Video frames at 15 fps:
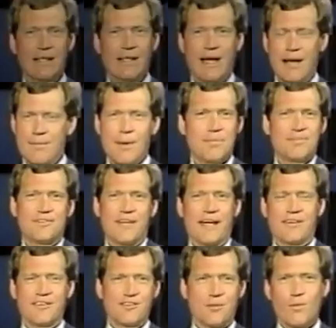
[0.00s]
Now, I'm
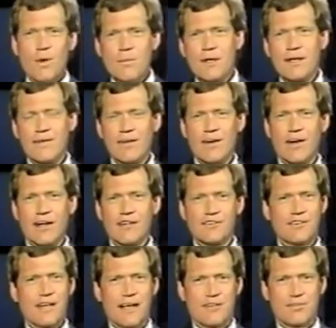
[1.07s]
upset. There's a woman in the
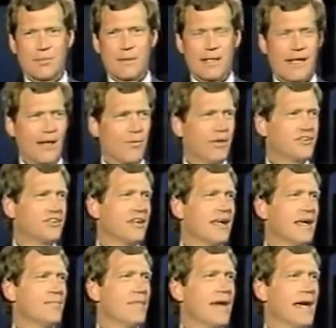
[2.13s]
audience tonight from Atlanta. What's your
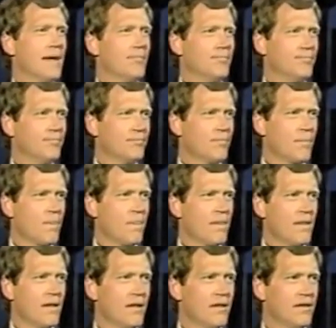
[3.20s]
name, ma'am?
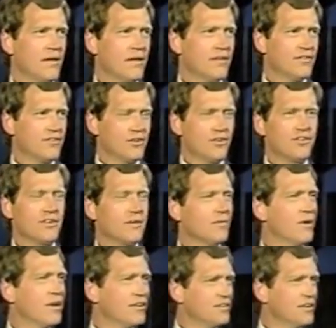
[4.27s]
Susan,
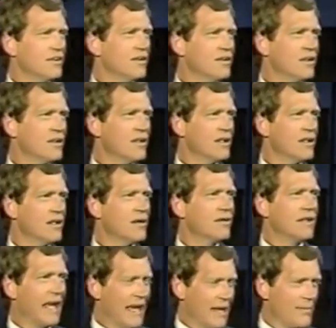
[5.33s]
what is it?
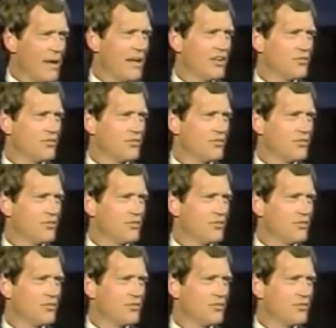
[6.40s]
Cam. how